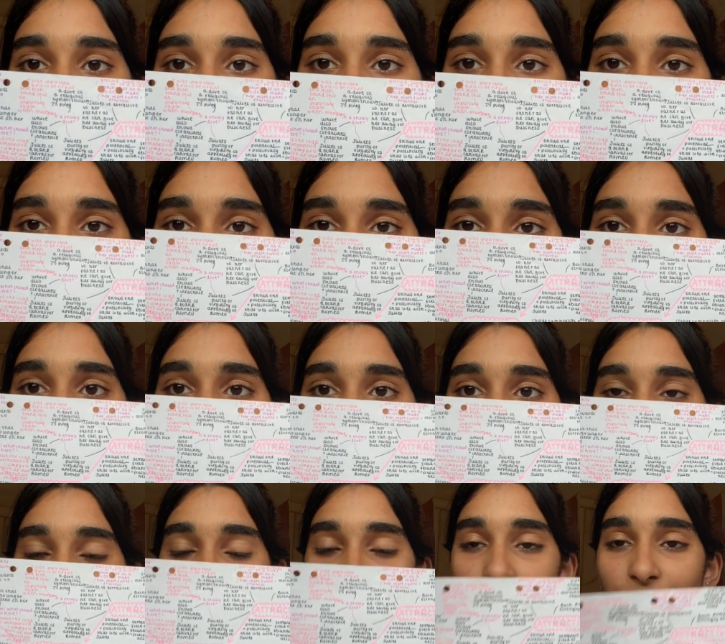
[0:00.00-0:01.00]
There we
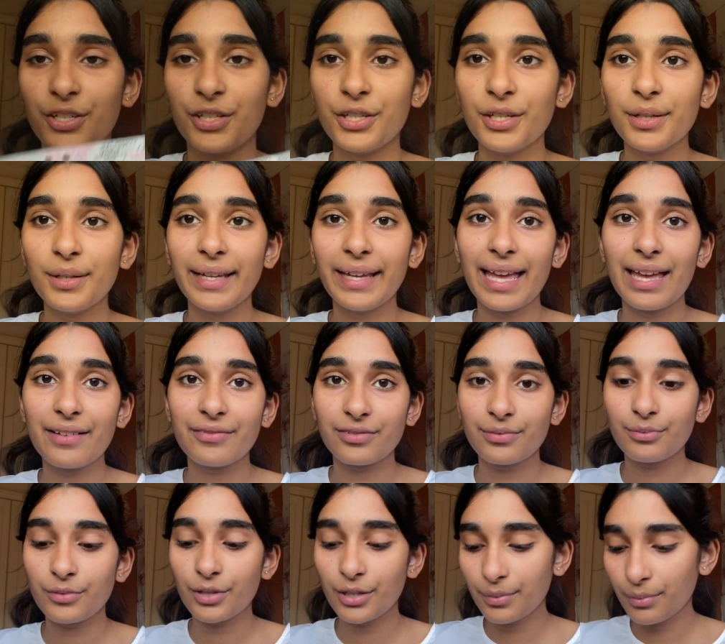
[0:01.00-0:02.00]
have one for Juliet
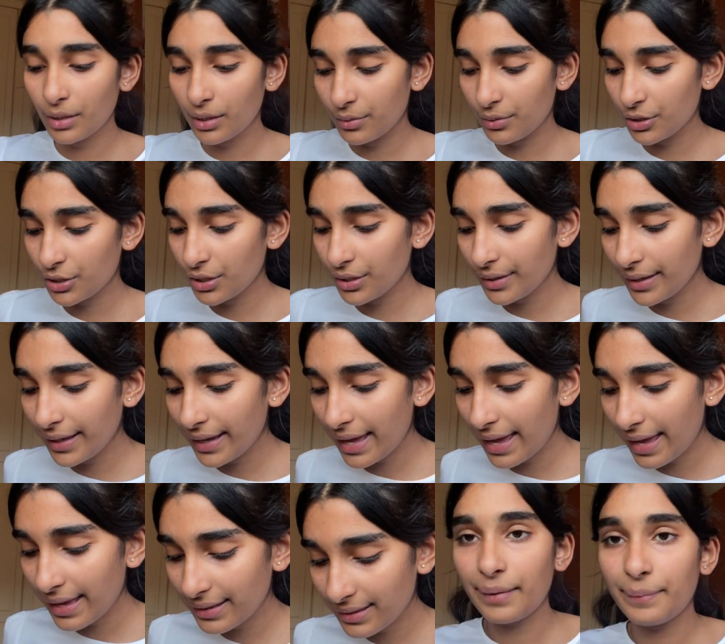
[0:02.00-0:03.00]
from Romeo and
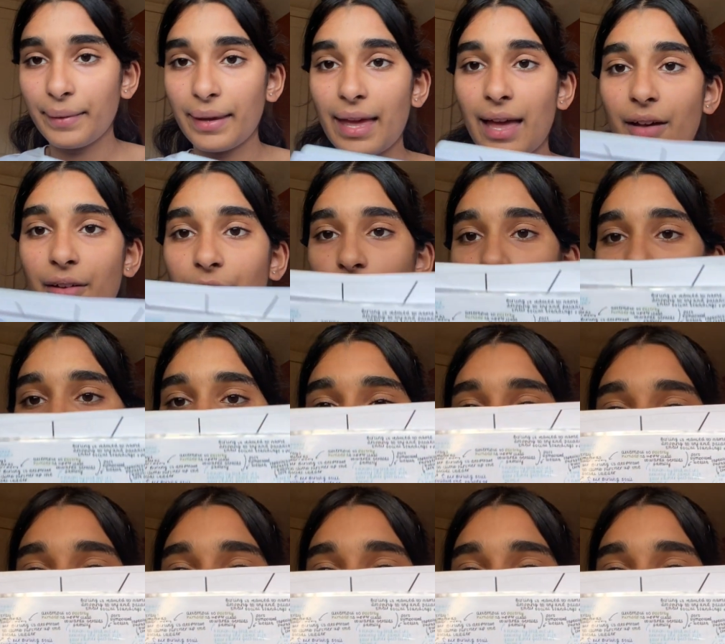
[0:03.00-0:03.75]
Juliet. We have one for